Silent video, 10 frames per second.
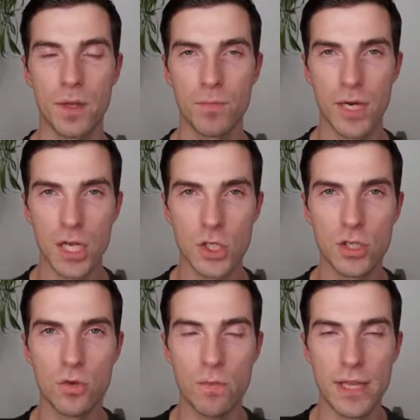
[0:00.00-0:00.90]
production
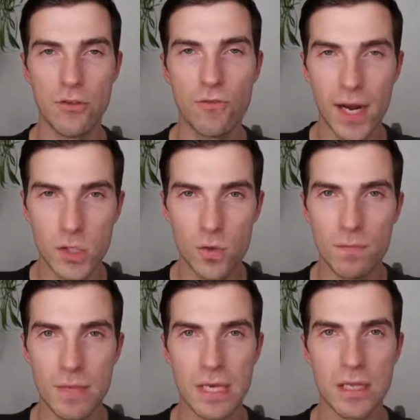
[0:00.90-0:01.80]
or manufacturing
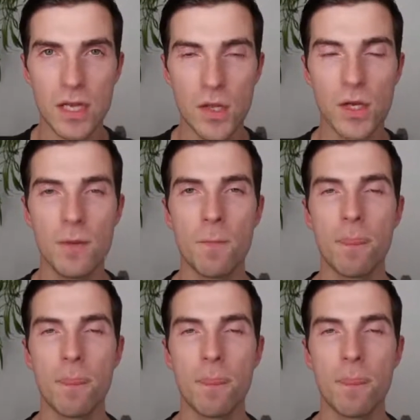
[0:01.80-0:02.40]
being another.